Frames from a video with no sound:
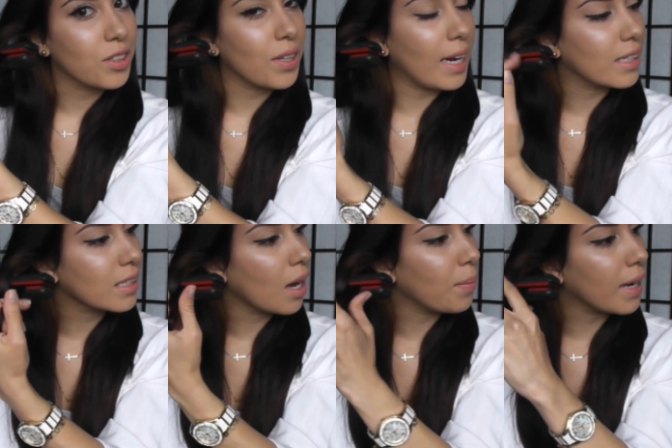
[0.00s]
so that
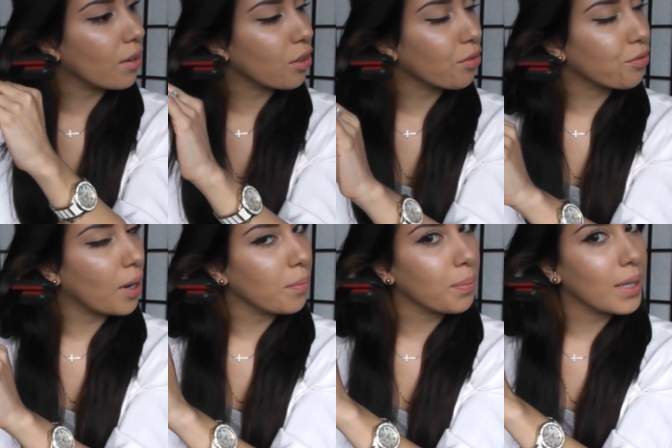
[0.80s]
it's coming out the
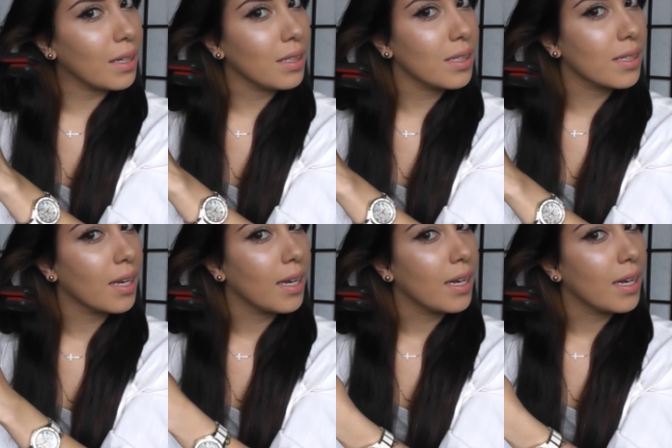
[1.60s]
front piece,